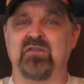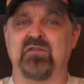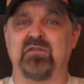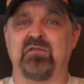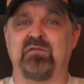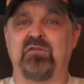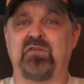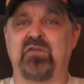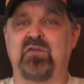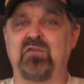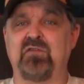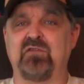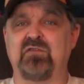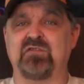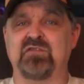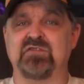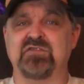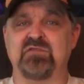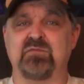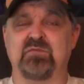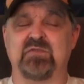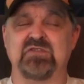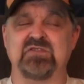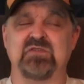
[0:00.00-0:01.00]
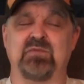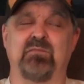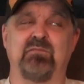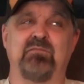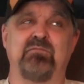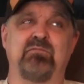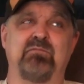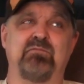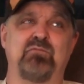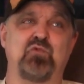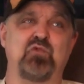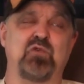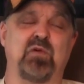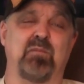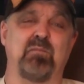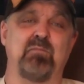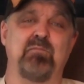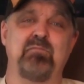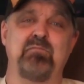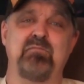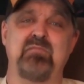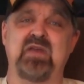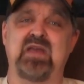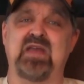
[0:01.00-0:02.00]
The views are so much more
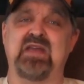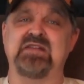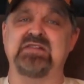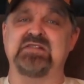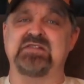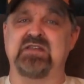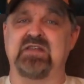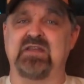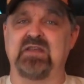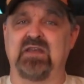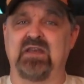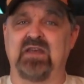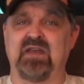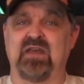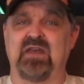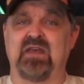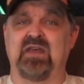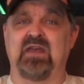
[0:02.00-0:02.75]
amazing.